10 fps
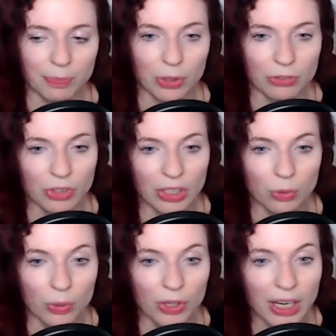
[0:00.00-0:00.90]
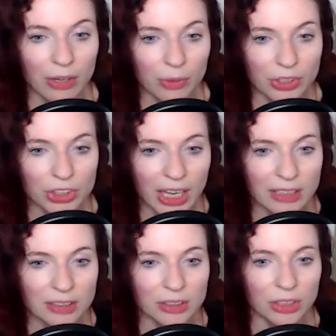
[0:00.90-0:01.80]
but also like the work I do in
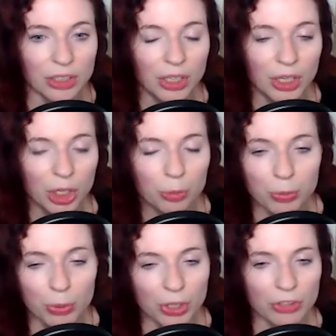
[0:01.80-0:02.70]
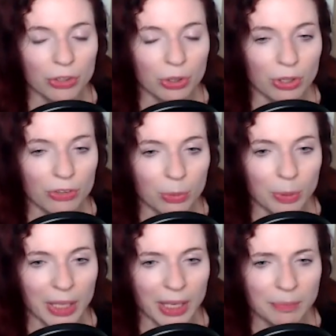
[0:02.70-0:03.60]
chess to promote it to girls and
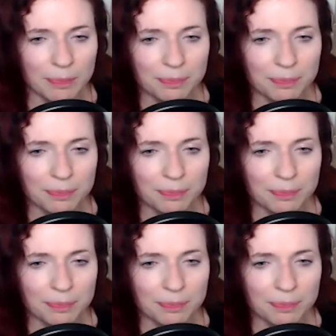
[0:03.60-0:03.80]
women.